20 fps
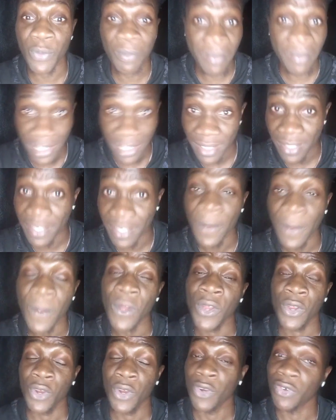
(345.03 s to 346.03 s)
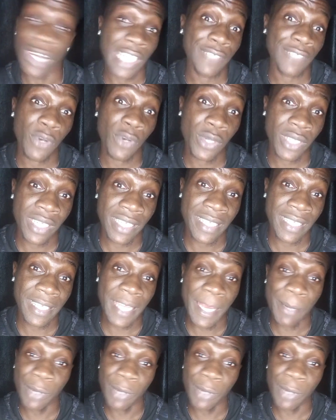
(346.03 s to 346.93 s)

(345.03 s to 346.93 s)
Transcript: missed Rashford in this game.